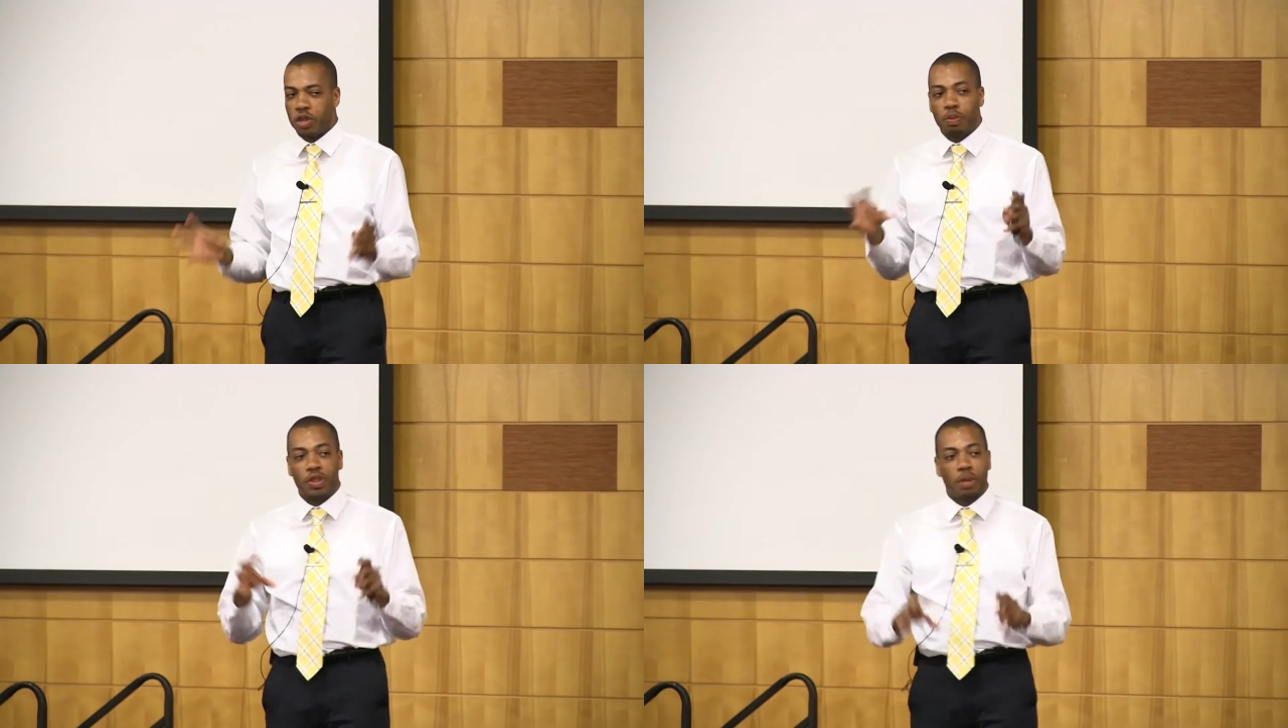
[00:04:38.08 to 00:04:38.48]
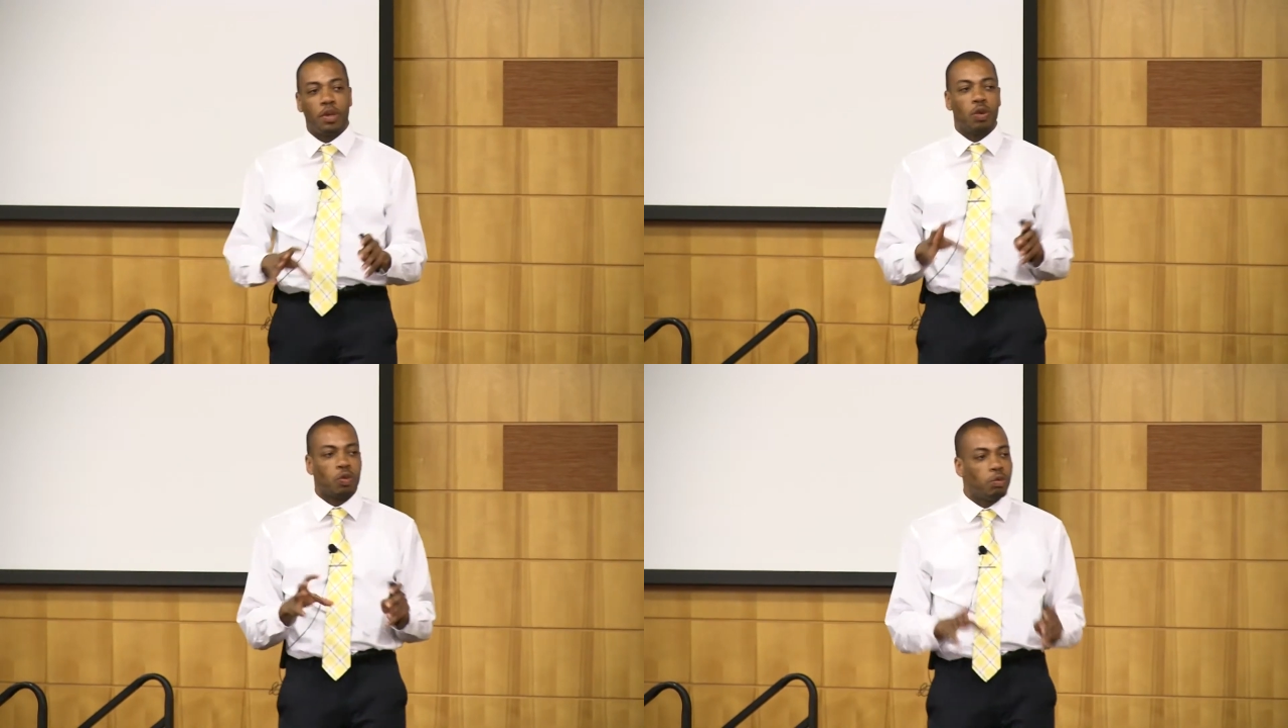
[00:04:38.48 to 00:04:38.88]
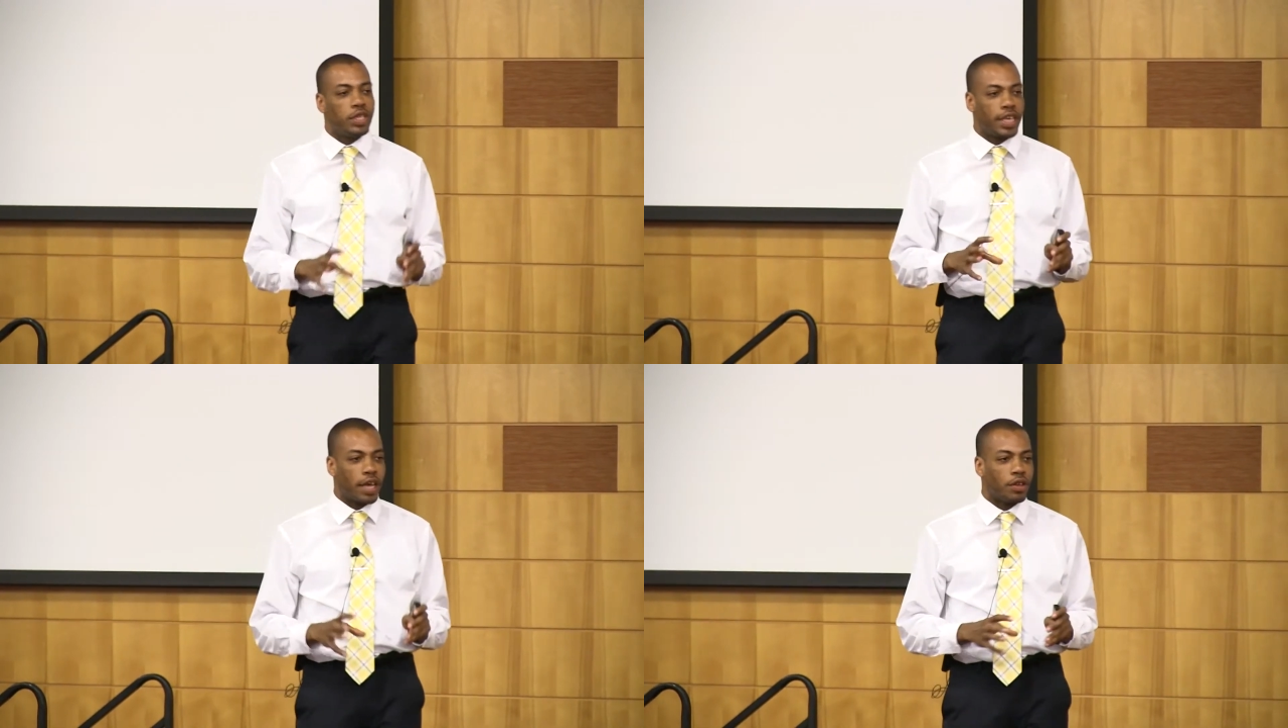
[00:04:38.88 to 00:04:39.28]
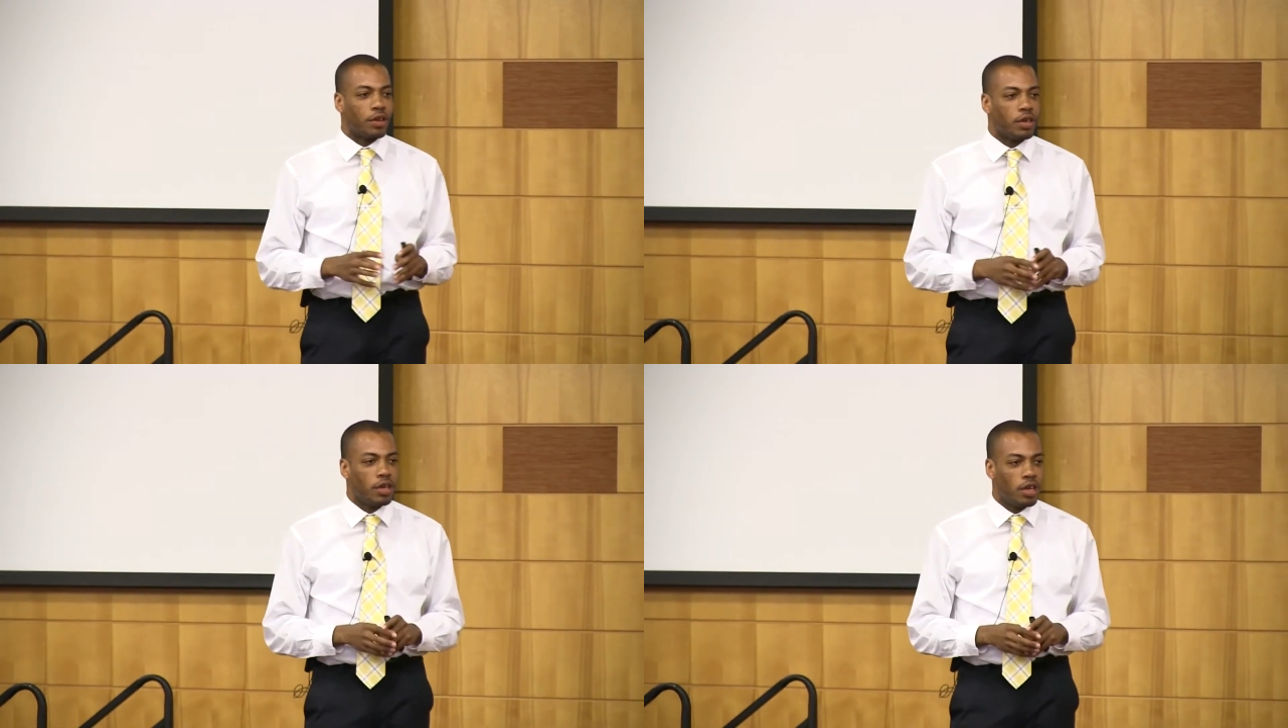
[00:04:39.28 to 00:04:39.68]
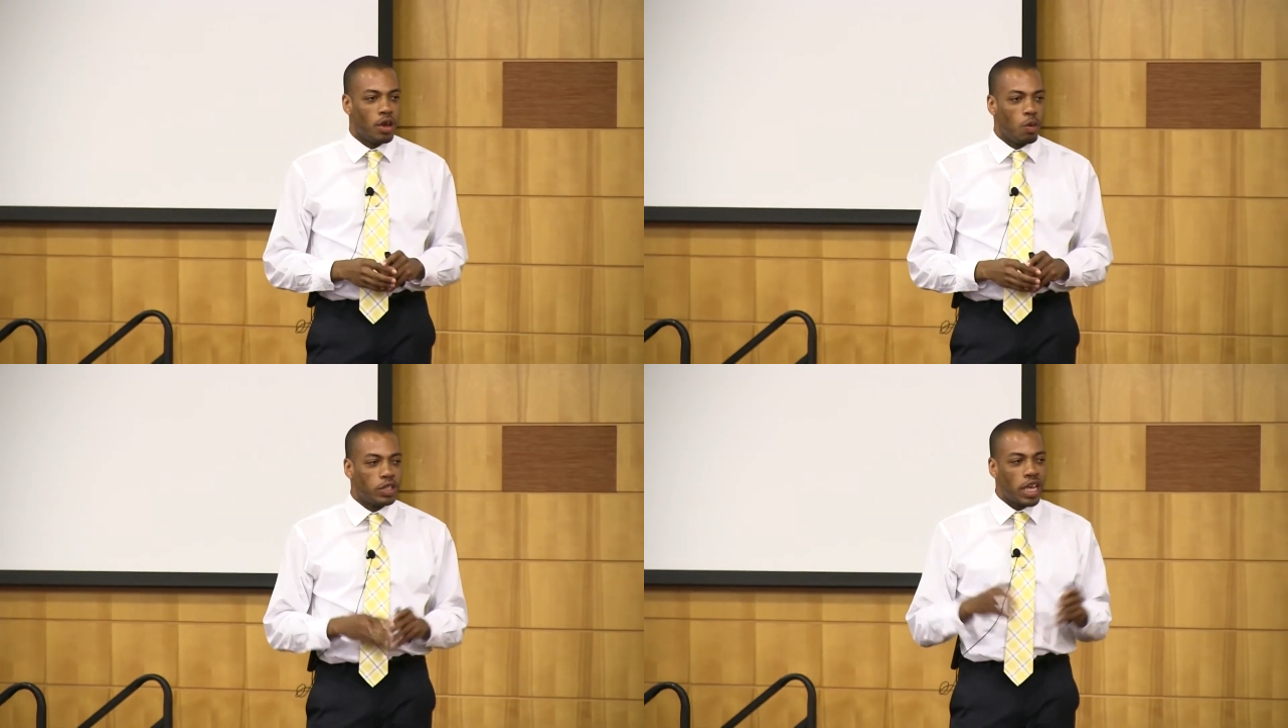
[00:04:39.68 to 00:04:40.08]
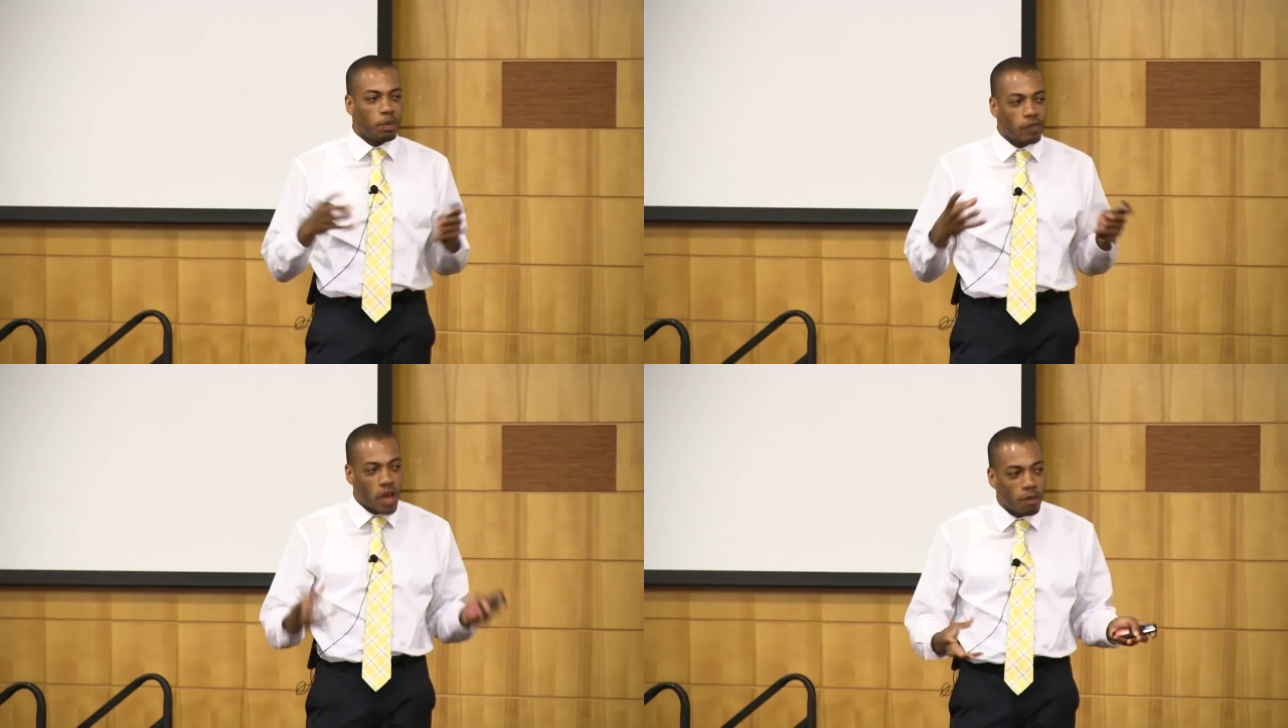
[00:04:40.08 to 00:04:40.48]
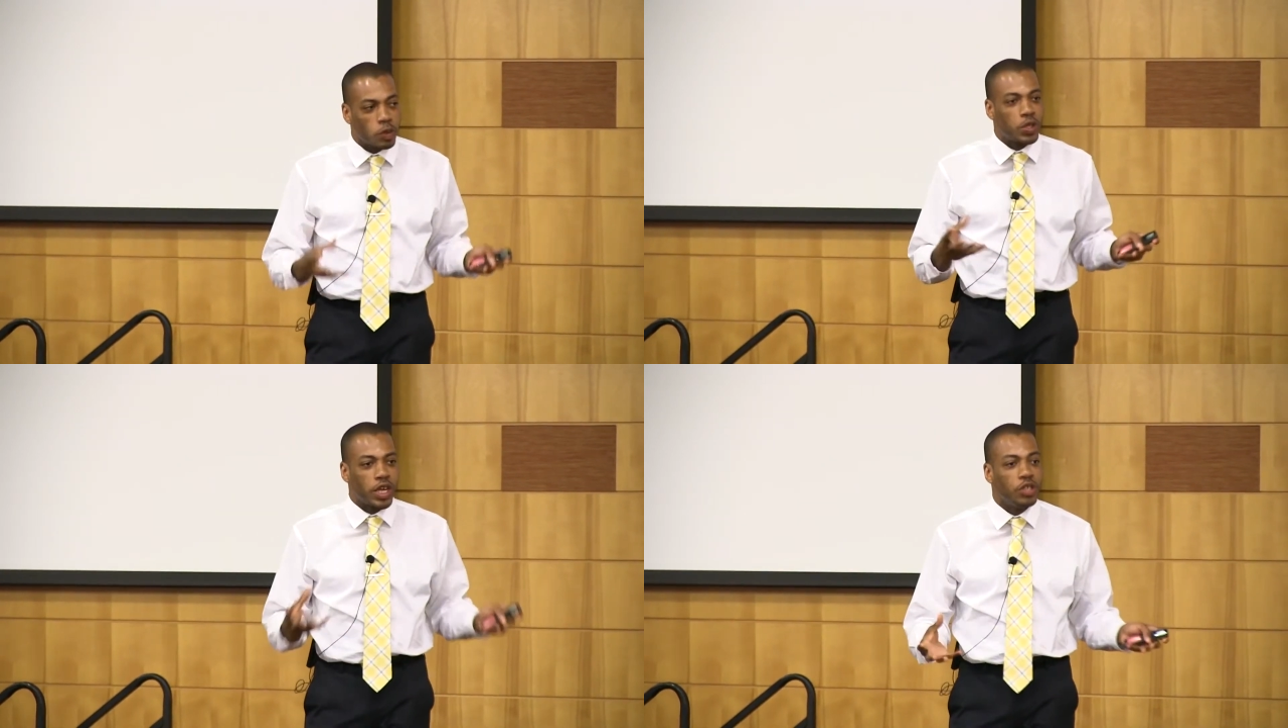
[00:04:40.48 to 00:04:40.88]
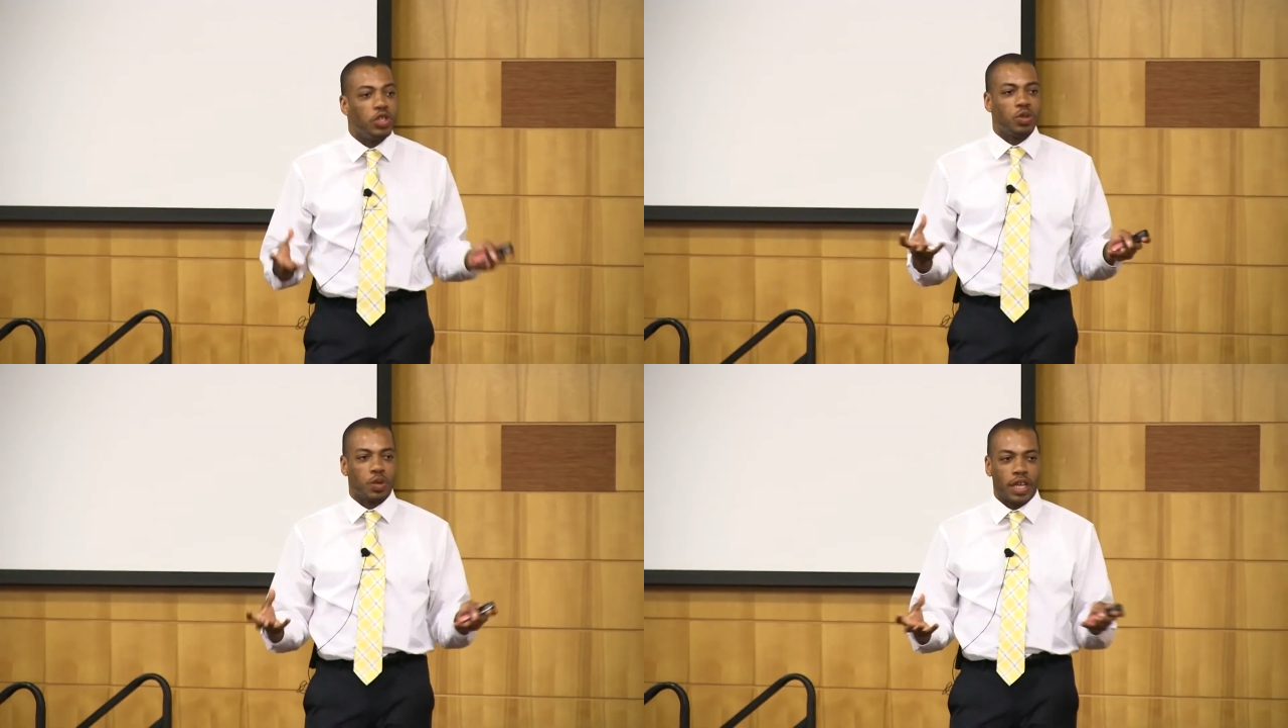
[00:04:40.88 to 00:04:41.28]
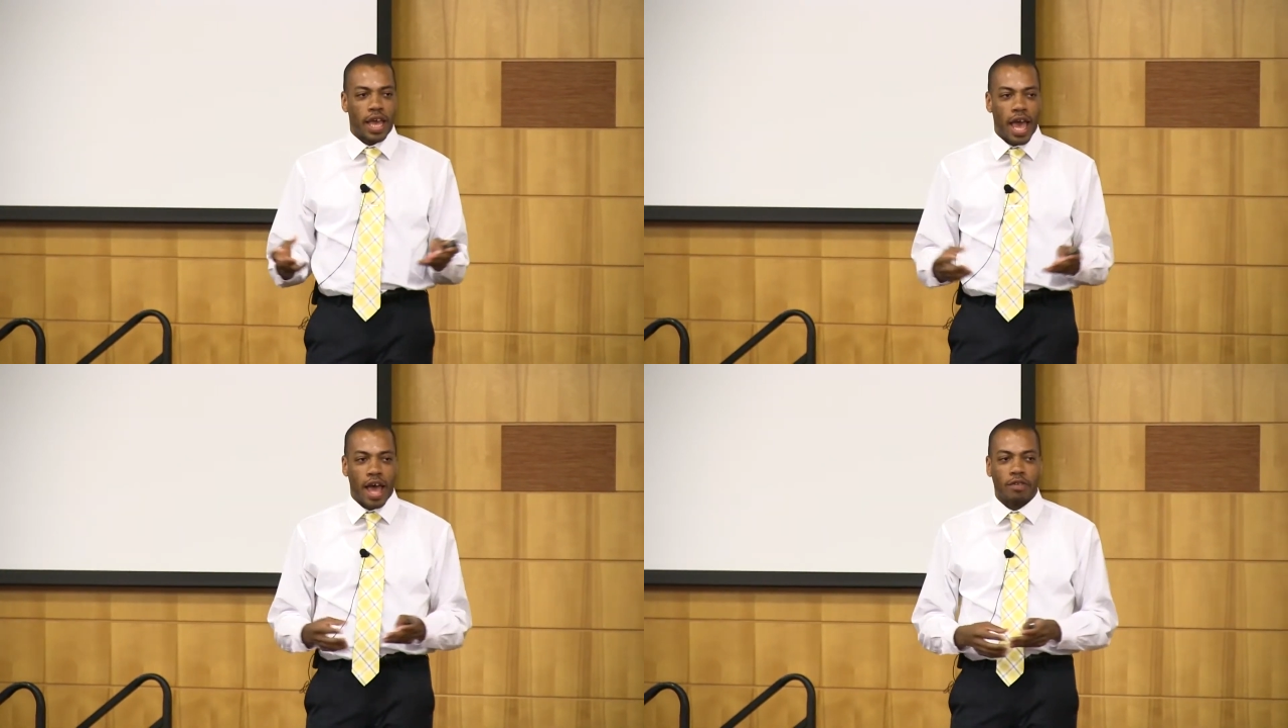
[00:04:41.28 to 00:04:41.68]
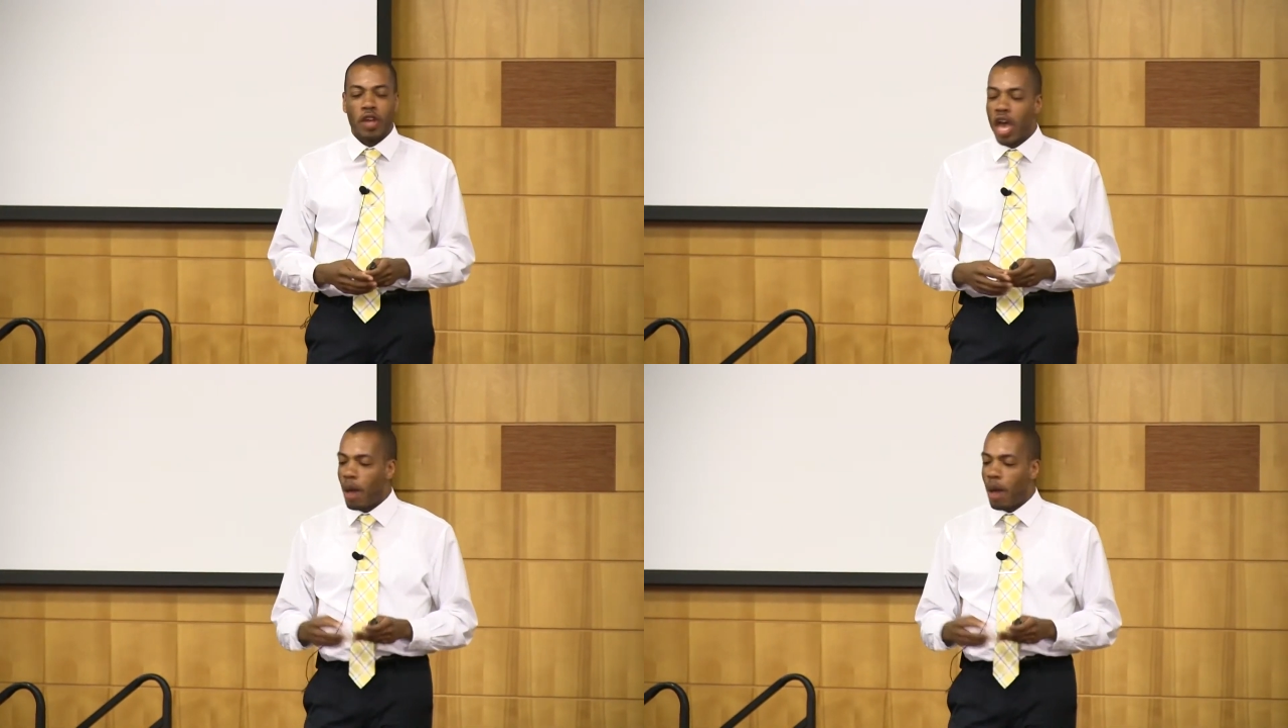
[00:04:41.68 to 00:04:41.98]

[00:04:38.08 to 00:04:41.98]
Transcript: and you put them in a room together? What type of conversations would they have?